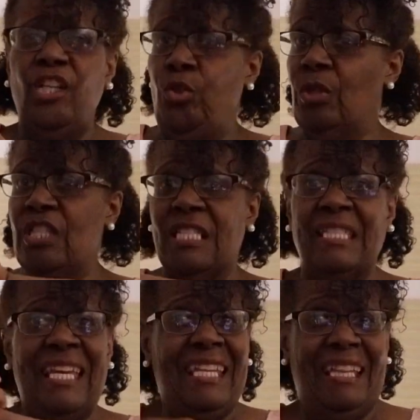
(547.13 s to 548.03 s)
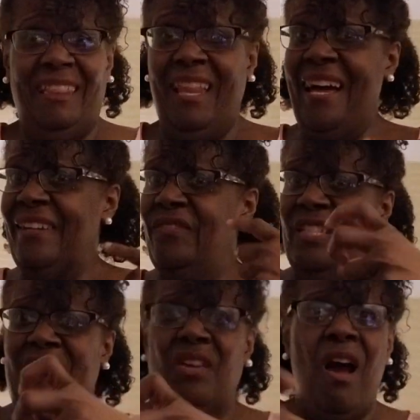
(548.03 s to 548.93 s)
You can just say life
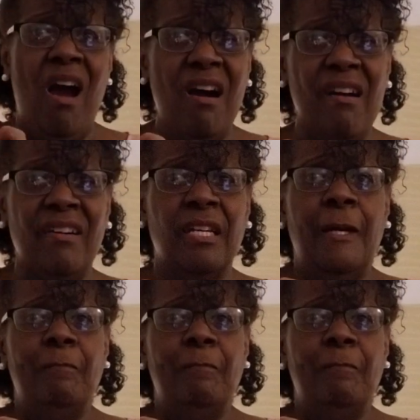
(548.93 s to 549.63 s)
is hard.